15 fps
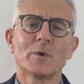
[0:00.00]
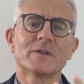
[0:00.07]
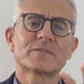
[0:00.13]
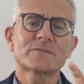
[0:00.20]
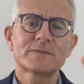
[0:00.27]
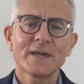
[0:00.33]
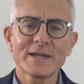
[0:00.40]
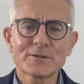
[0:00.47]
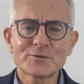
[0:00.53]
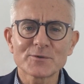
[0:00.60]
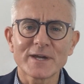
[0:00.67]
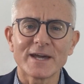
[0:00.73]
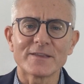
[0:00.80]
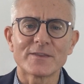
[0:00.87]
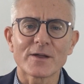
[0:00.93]
will stay
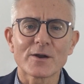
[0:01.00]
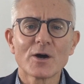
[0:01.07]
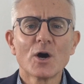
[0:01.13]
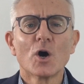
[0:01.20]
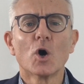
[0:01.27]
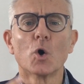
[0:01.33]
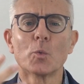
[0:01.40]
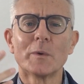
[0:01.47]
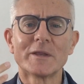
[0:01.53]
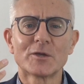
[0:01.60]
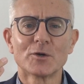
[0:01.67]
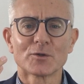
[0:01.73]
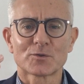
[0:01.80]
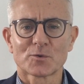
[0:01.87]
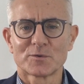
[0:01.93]
together or will
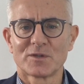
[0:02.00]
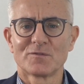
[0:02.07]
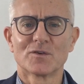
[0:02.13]
go through